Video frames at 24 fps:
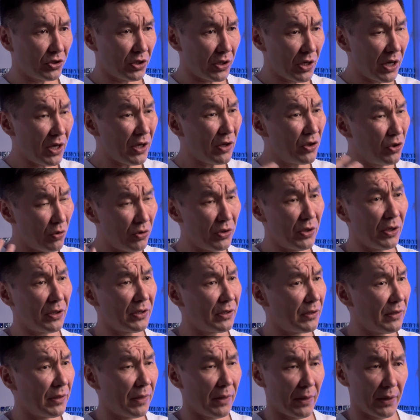a diagnosis,
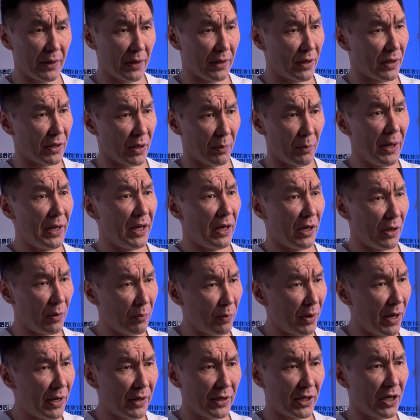immediate
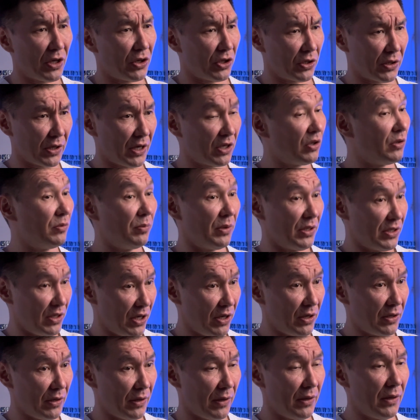implantation cannot be
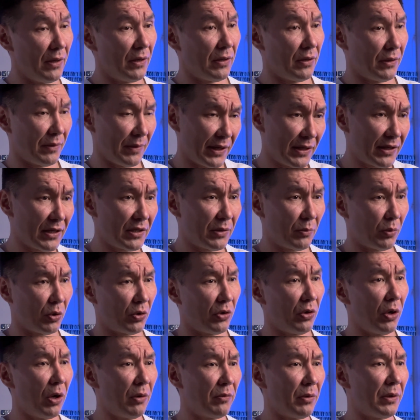done. This is
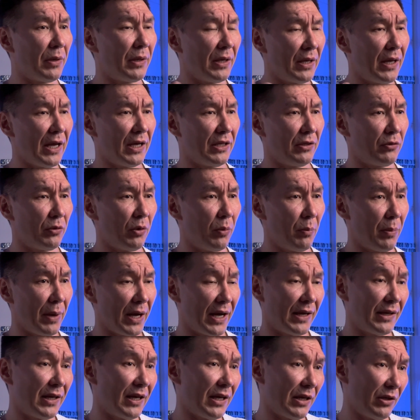most often the case for
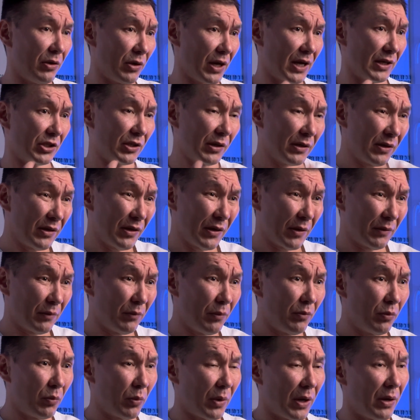planned extractions.
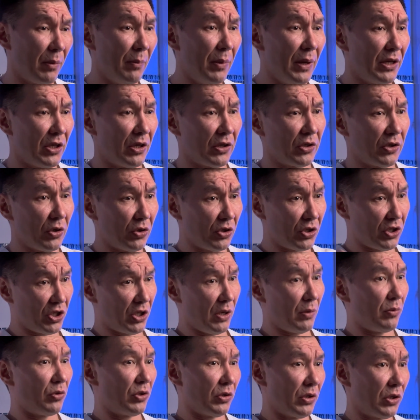When patients usually
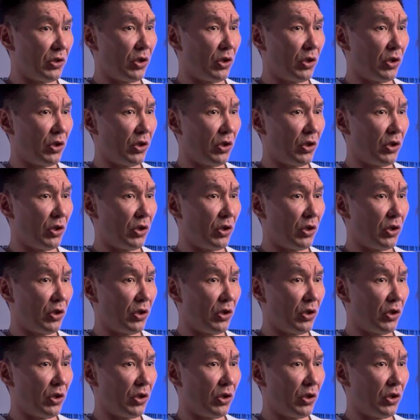come to the